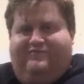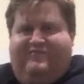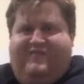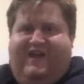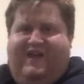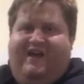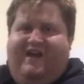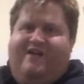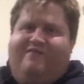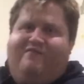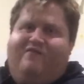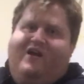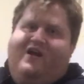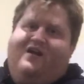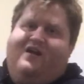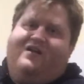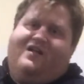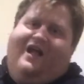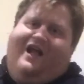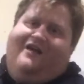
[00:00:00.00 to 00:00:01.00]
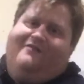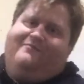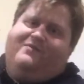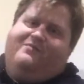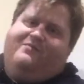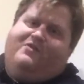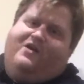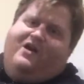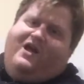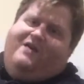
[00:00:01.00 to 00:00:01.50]
Now, if I
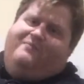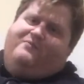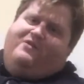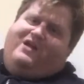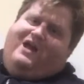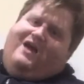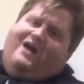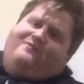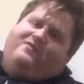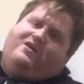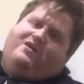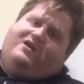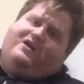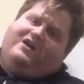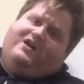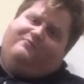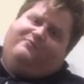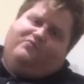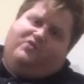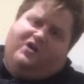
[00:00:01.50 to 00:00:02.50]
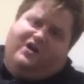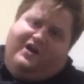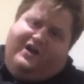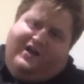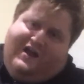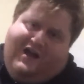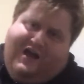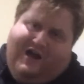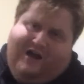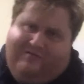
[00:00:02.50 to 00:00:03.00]
in
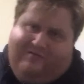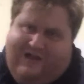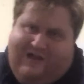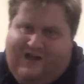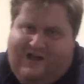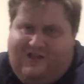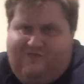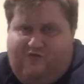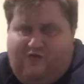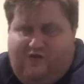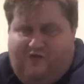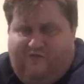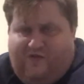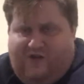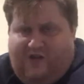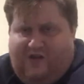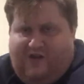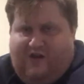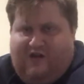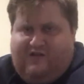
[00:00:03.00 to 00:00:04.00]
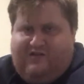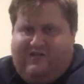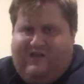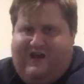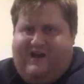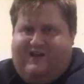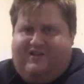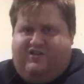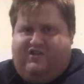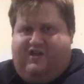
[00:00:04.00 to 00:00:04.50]
my last few videos
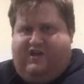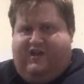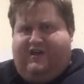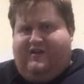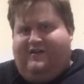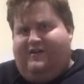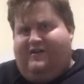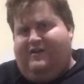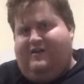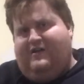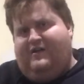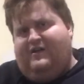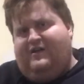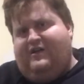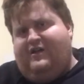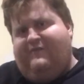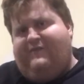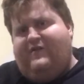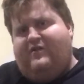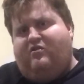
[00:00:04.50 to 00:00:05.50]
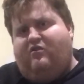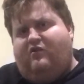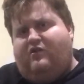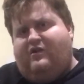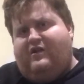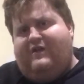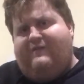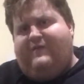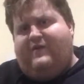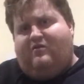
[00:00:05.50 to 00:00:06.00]
last year, if you
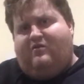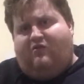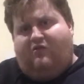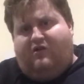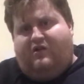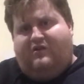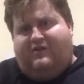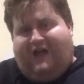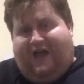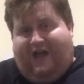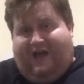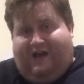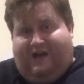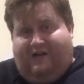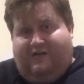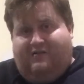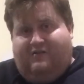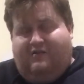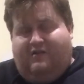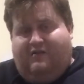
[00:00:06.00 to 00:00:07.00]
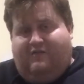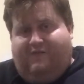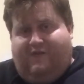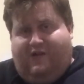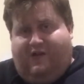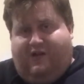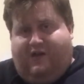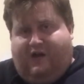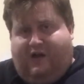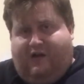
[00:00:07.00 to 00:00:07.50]
look down in
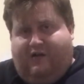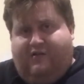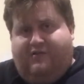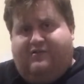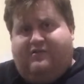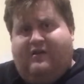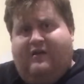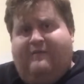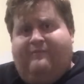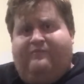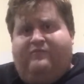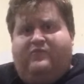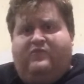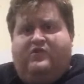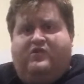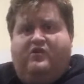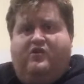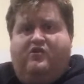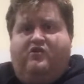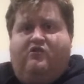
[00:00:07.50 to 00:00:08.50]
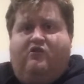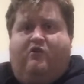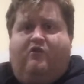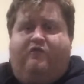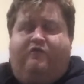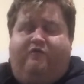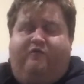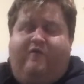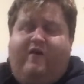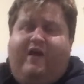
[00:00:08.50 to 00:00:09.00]
videos,
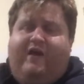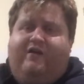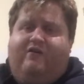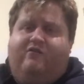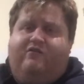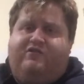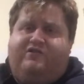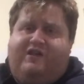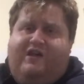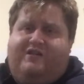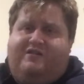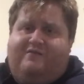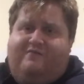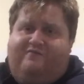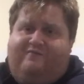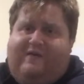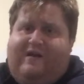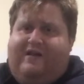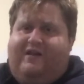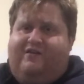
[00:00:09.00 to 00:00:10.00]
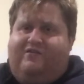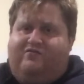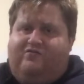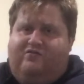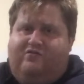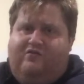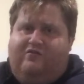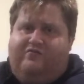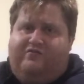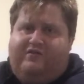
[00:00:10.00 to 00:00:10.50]
you'll see some funny
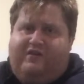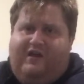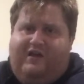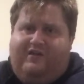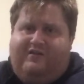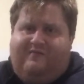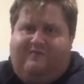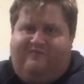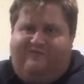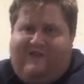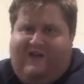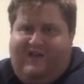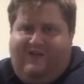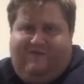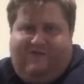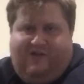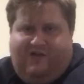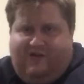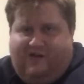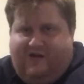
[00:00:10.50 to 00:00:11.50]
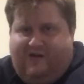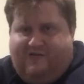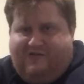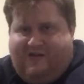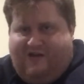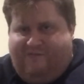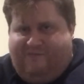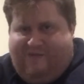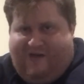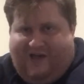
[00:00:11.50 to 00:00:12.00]
videos
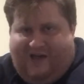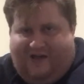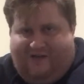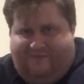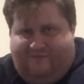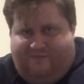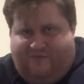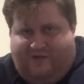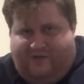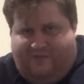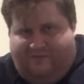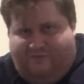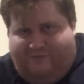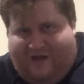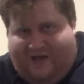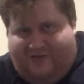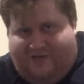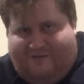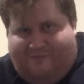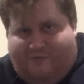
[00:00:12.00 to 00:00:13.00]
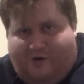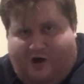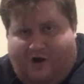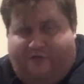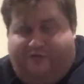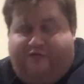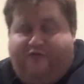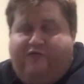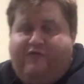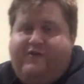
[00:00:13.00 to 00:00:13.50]
about the
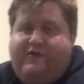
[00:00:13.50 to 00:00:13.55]
moth